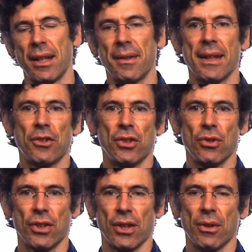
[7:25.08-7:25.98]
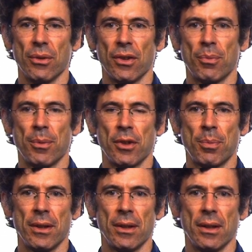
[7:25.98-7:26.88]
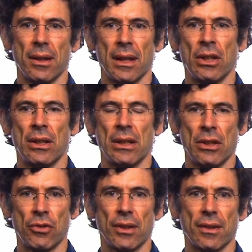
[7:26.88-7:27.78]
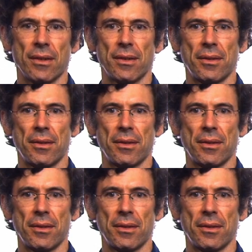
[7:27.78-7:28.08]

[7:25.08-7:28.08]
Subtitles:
10,000 years ago, there's been an interesting